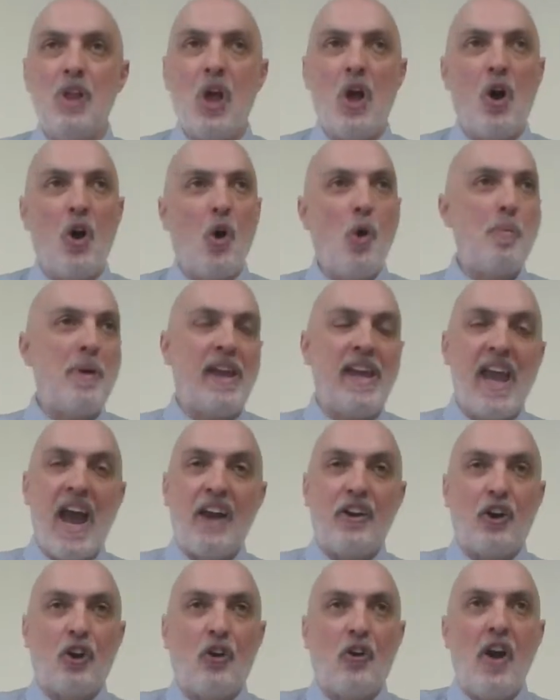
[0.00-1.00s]
Well, but he had
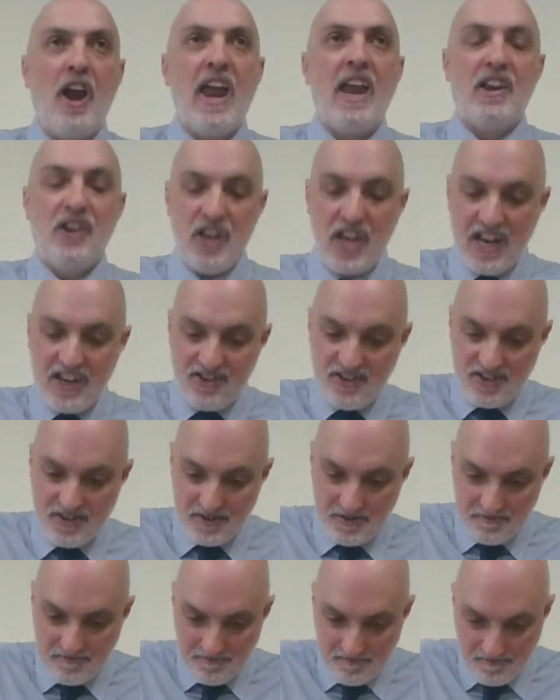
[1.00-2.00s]
a great need.
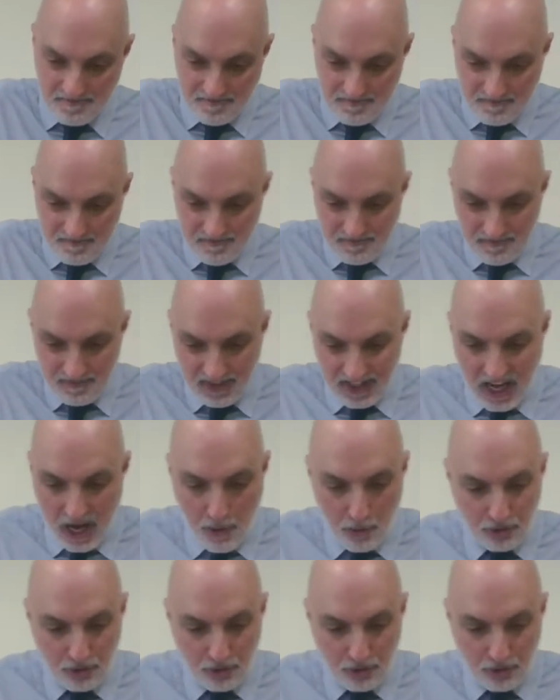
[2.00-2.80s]
He